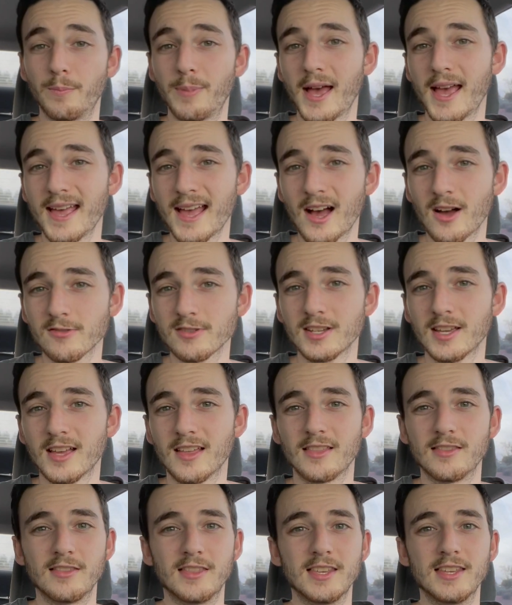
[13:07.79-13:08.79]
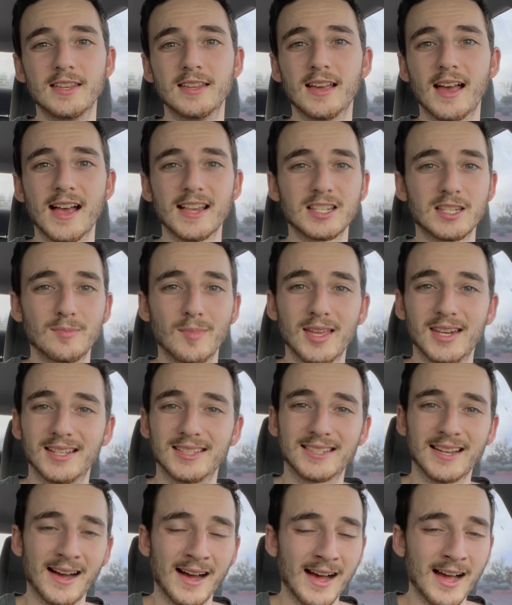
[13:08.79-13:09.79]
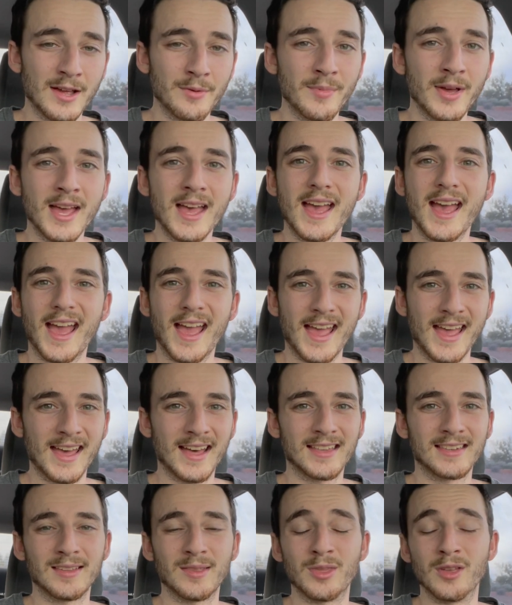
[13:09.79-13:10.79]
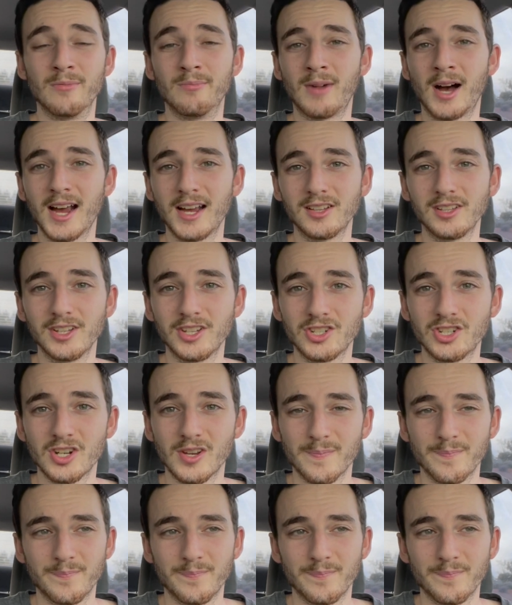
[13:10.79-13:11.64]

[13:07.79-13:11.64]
payout, the estimated time, and the mileage.